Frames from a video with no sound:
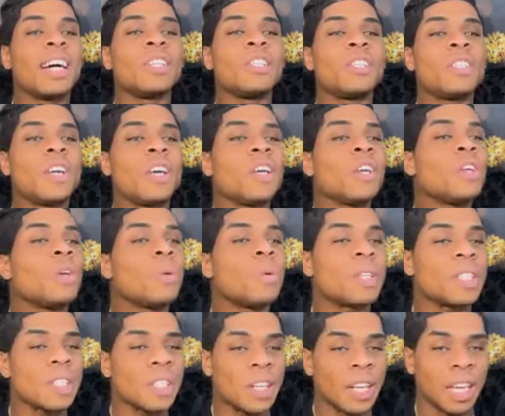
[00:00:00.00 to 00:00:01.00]

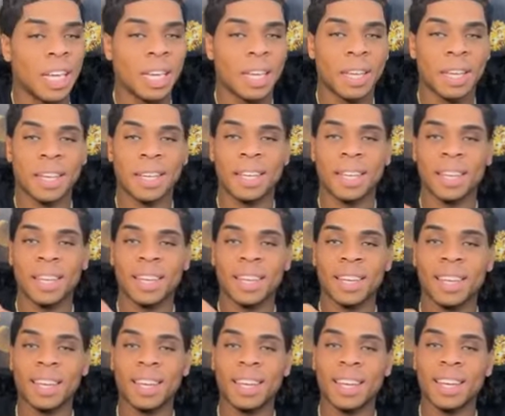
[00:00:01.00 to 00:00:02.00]
continuously
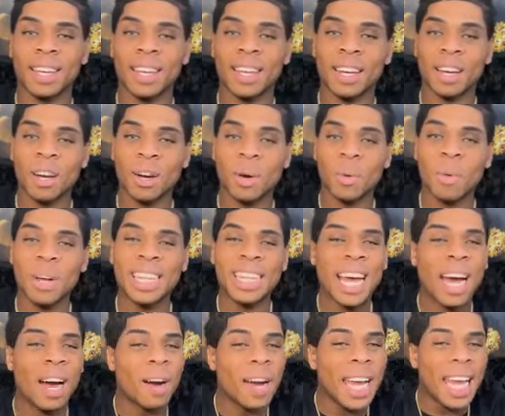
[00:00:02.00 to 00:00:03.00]

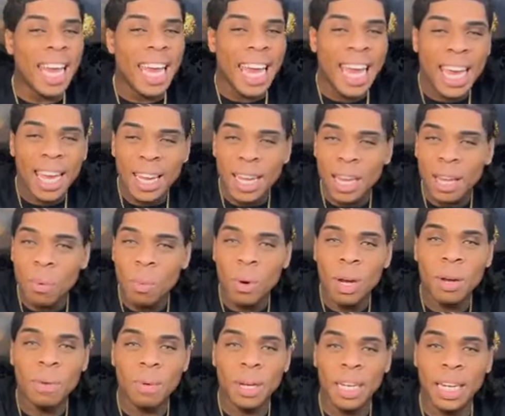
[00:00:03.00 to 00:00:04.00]
without any
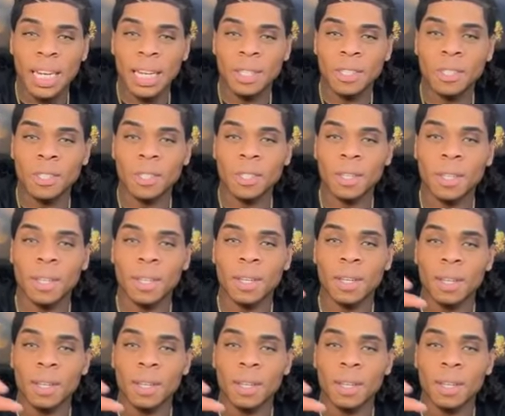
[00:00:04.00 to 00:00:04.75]
weariness